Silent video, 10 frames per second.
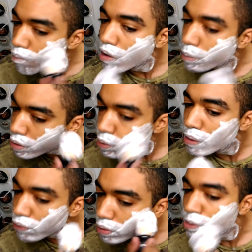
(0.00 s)
I've been doing
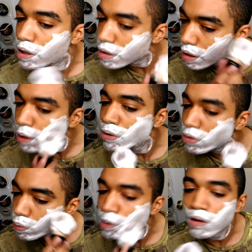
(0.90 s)
a few test
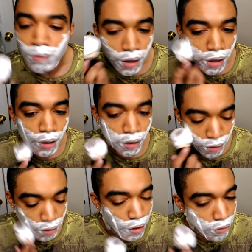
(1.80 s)
lathers with my
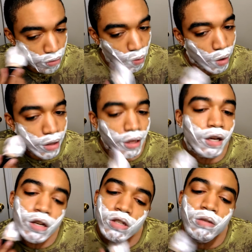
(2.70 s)
Envy White,
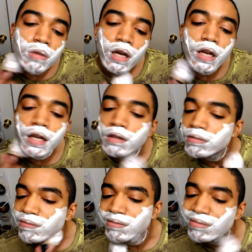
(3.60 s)
that custom knot I
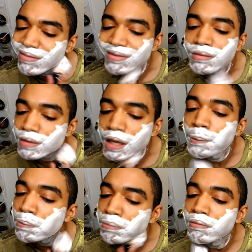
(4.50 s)
have.
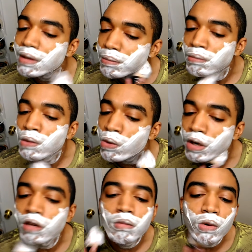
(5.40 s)
More
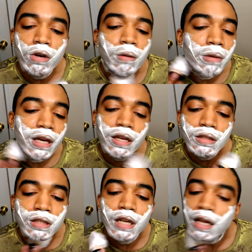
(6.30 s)
and more I'm
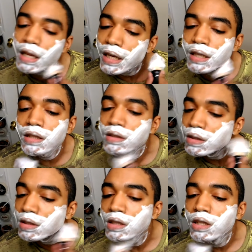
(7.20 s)
beginning to not like it.
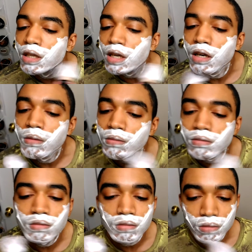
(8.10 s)

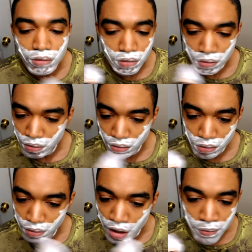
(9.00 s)

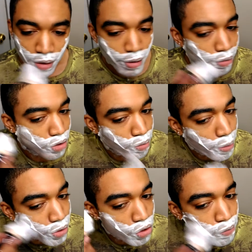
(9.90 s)
And maybe it's
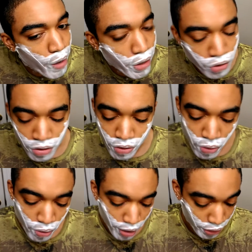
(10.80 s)
just Badgers as a whole.